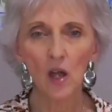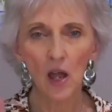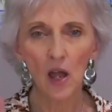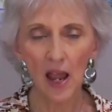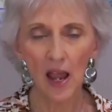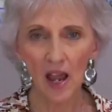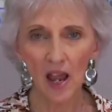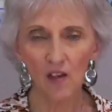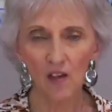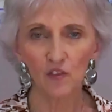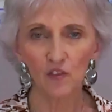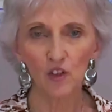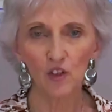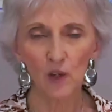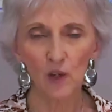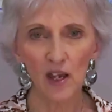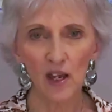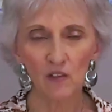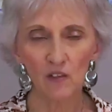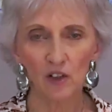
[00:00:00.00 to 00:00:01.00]
after
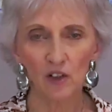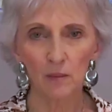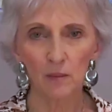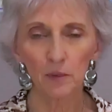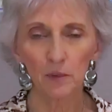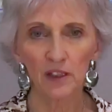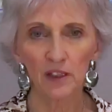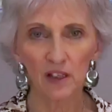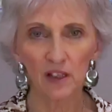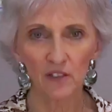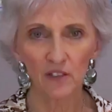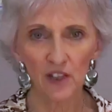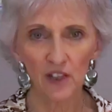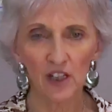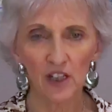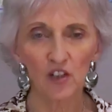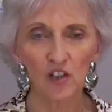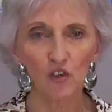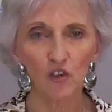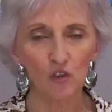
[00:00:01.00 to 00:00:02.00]
you have it completed,
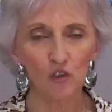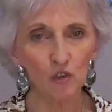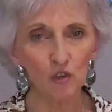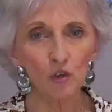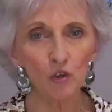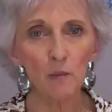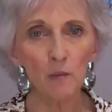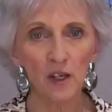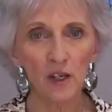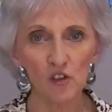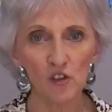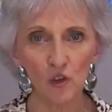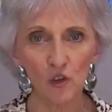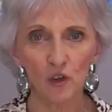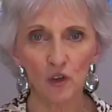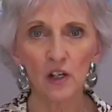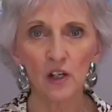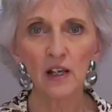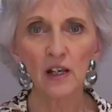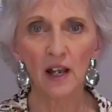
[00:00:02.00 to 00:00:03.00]
then get your true
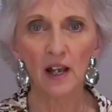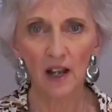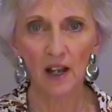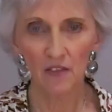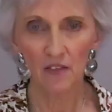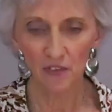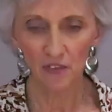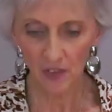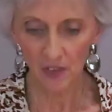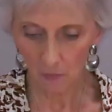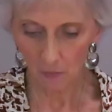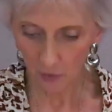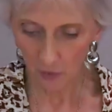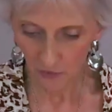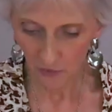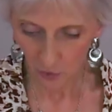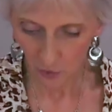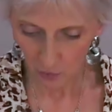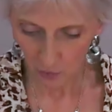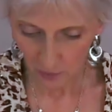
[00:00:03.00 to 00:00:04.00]
measure and then
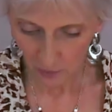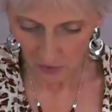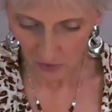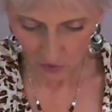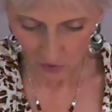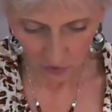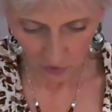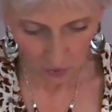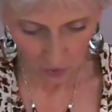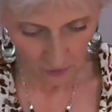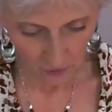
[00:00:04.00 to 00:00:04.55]
put those pieces on